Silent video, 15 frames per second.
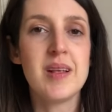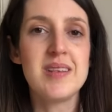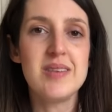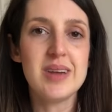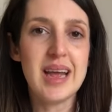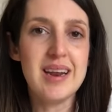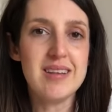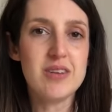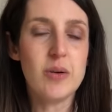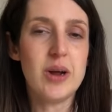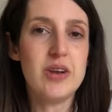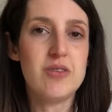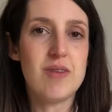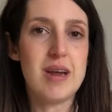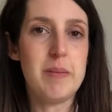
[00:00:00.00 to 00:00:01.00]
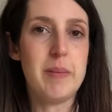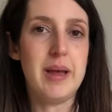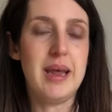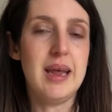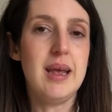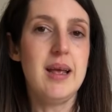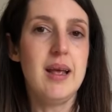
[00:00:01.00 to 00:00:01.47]
So again, it's quite
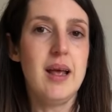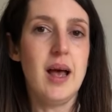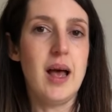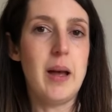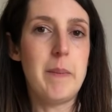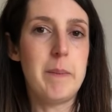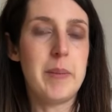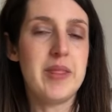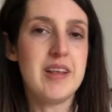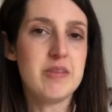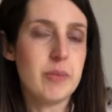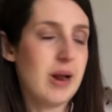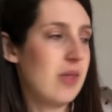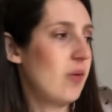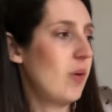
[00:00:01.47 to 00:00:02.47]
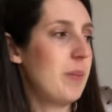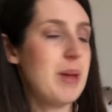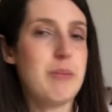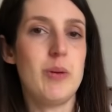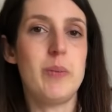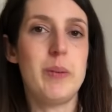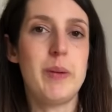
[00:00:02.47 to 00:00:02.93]
drapey, um, but this one I thought
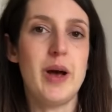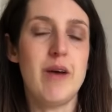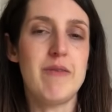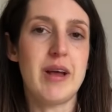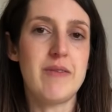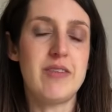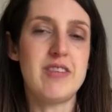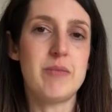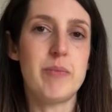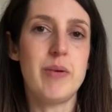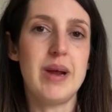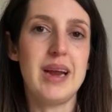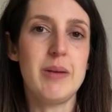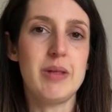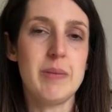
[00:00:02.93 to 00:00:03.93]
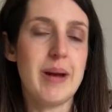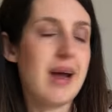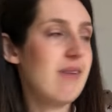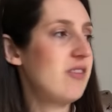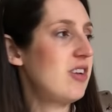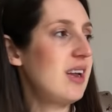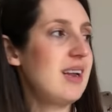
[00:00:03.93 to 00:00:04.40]
maybe would be perfect for spring with a
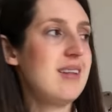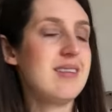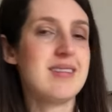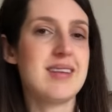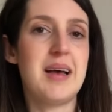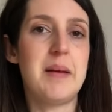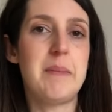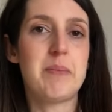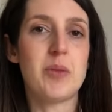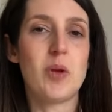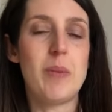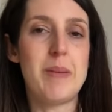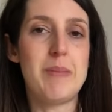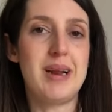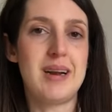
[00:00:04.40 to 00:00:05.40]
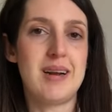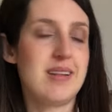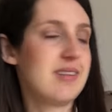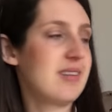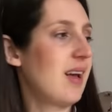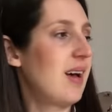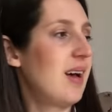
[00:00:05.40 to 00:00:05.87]
pair of jeans um, or maybe a little
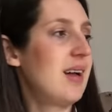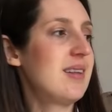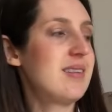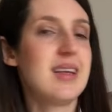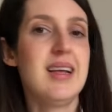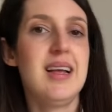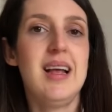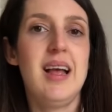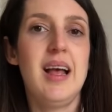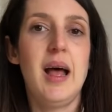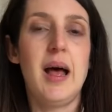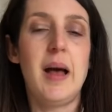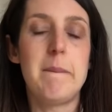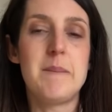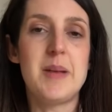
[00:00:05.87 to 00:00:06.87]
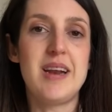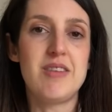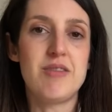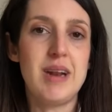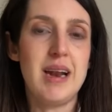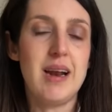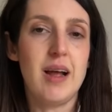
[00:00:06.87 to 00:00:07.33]
skirt. Um, and
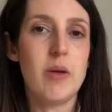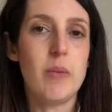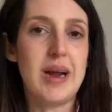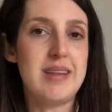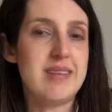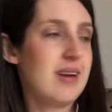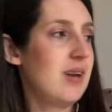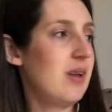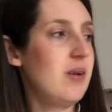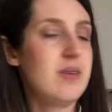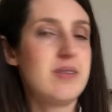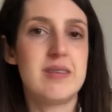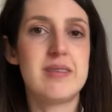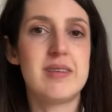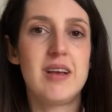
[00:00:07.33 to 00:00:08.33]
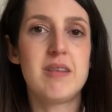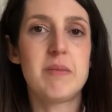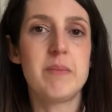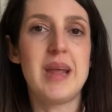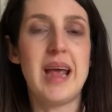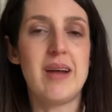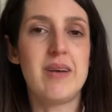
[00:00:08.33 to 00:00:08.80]
it's really lightweight and loose, so
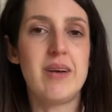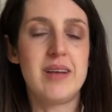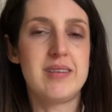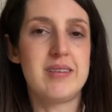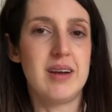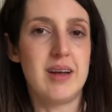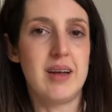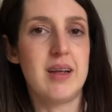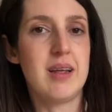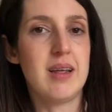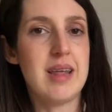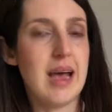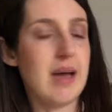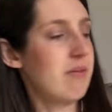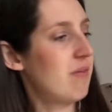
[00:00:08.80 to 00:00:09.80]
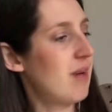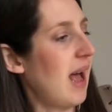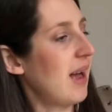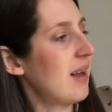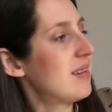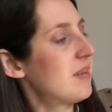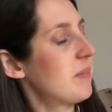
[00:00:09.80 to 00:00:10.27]
it's, yeah, nice and, uh, yeah,
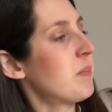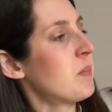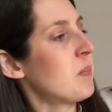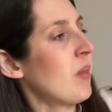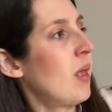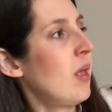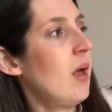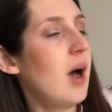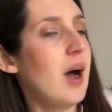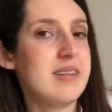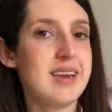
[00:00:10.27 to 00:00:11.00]
relaxed. I